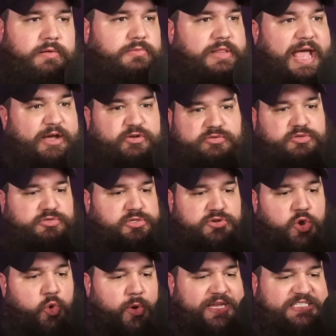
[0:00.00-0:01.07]
loud
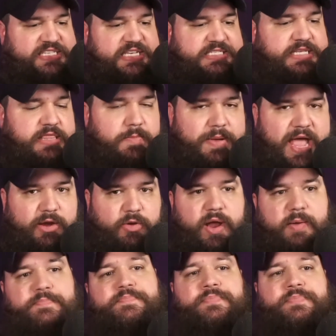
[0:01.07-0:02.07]
noises in the background,